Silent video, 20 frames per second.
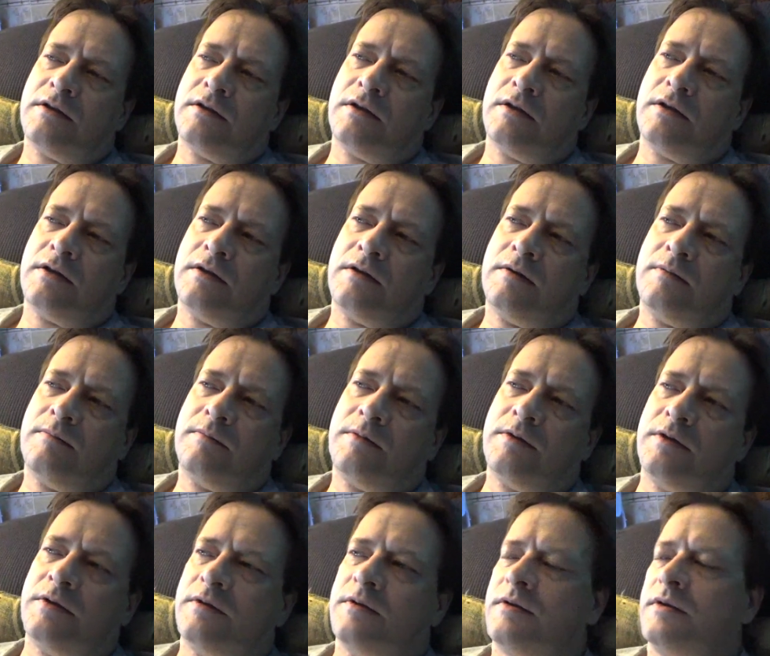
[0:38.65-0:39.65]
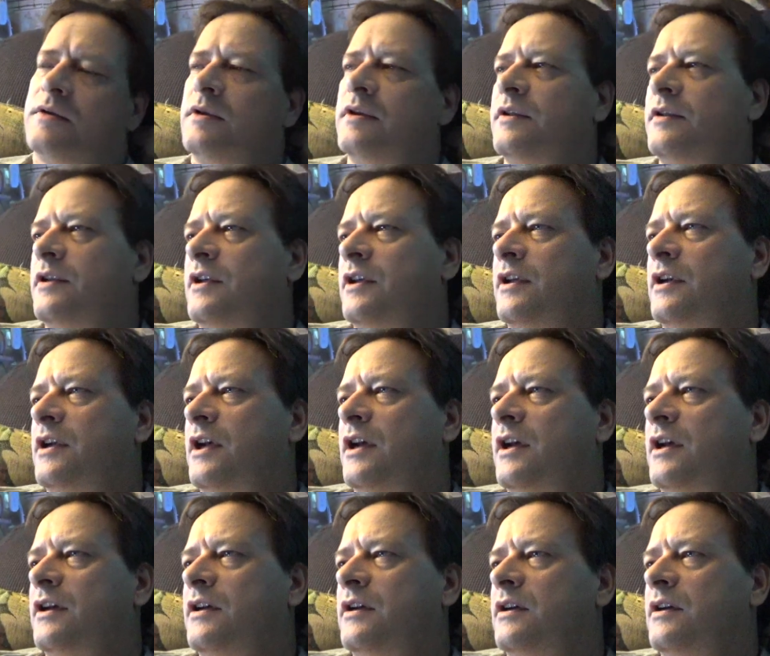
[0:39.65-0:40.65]
and
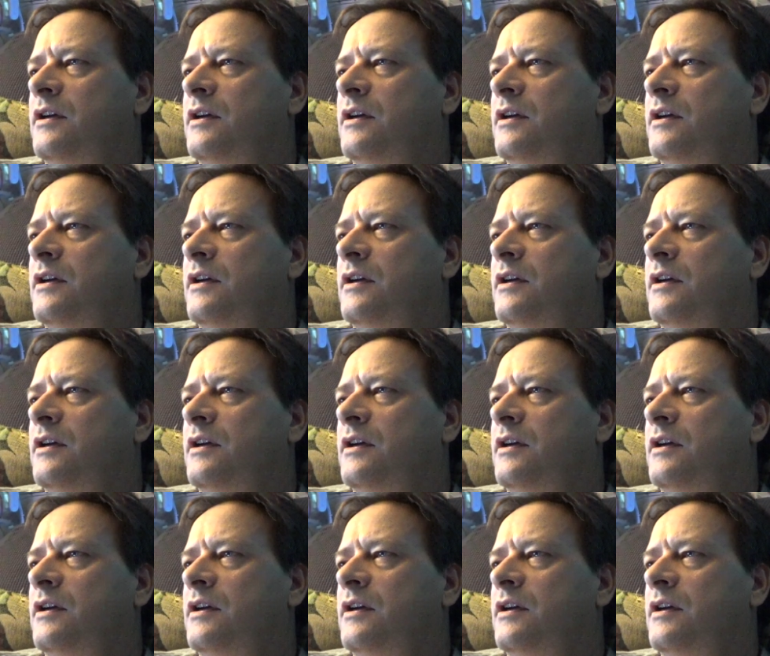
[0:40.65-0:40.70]
then